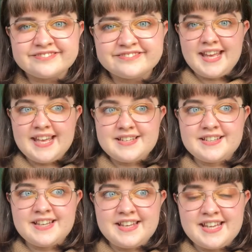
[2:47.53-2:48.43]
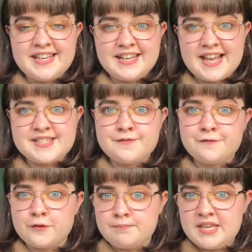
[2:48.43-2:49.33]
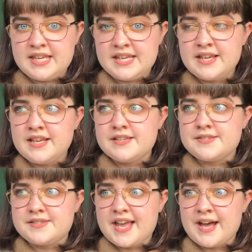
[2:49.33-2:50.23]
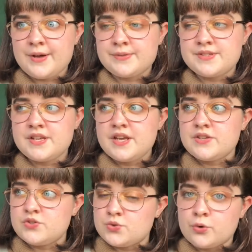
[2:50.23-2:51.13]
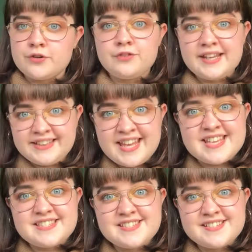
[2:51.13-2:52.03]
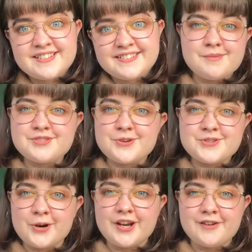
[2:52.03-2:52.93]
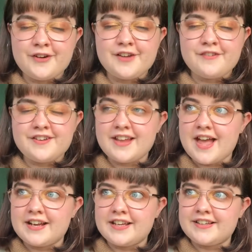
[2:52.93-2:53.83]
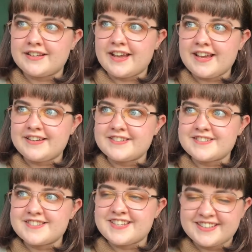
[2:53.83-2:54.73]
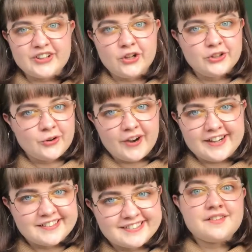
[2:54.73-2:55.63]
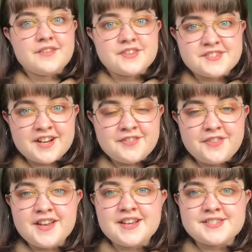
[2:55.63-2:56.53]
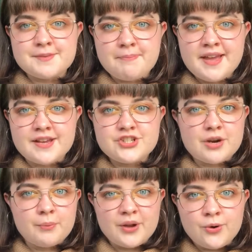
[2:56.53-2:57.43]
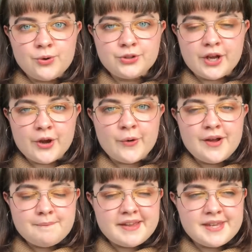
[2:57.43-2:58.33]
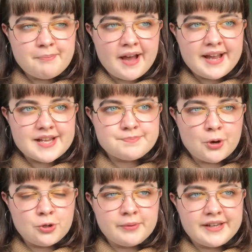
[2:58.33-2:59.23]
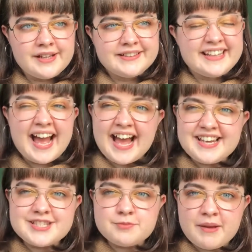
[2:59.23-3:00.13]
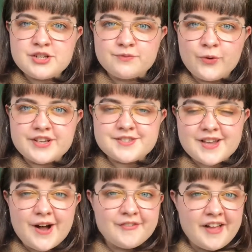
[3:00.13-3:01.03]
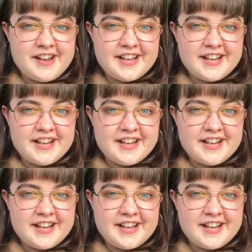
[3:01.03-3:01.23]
And a Canadian accent for me sounds sort of like this. I'm so sorry if I offend any Canadians. Y'all great. Then the second thing is the pitch, and we all know Pinkie Pie has probably the highest pitched voice out of any